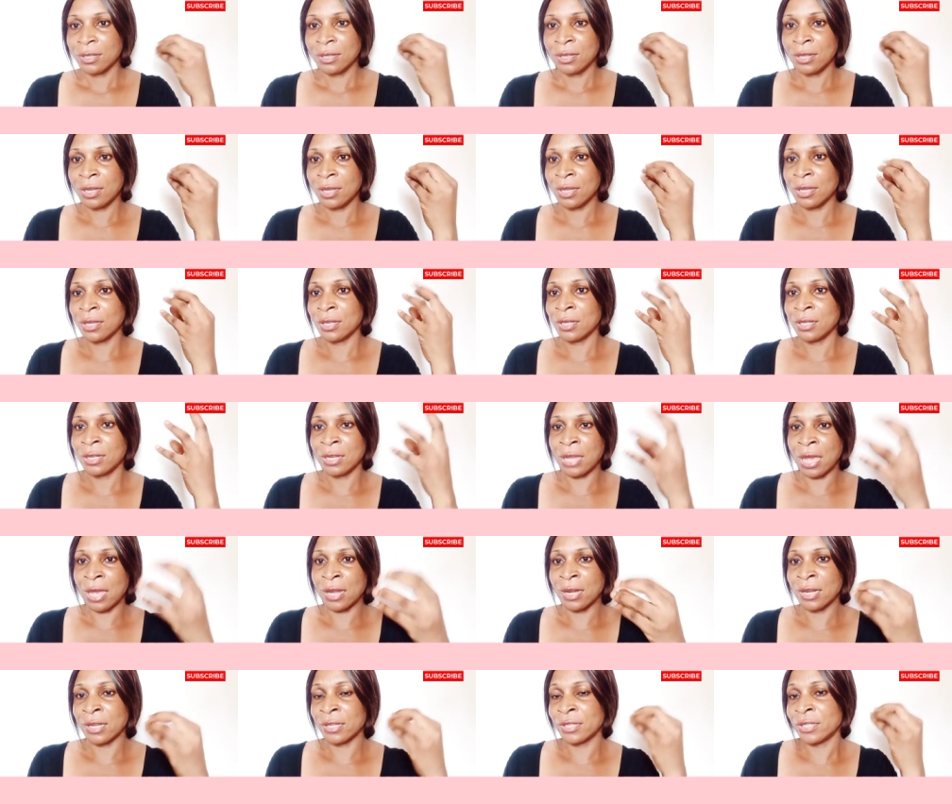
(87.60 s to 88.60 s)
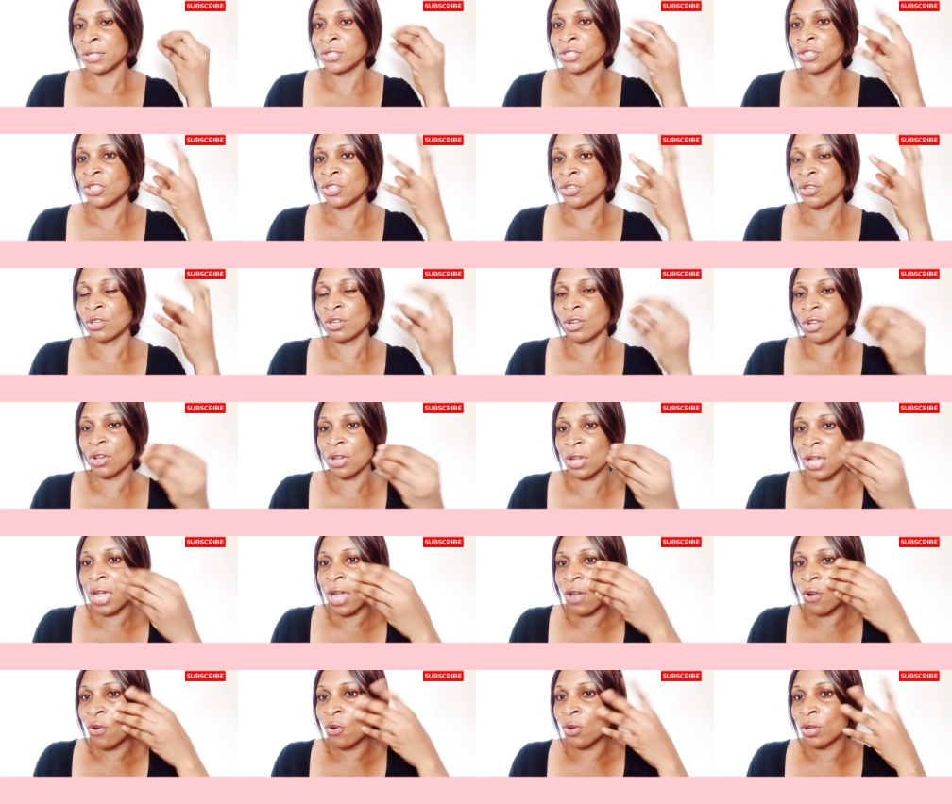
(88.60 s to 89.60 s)
it, that it is no
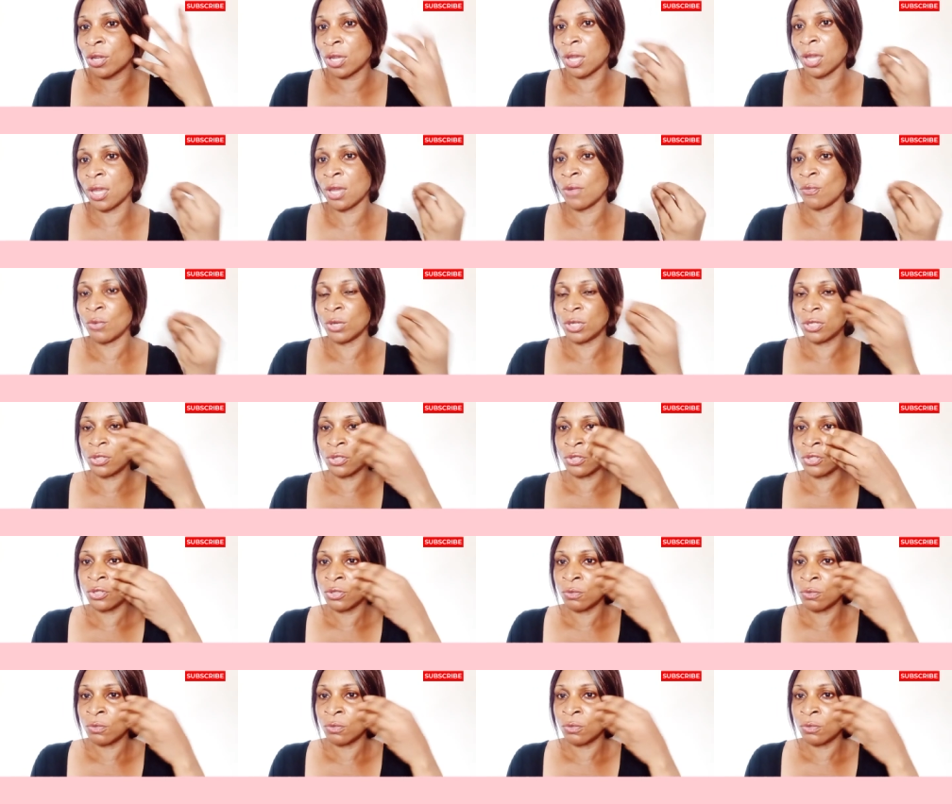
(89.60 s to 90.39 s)
longer okay with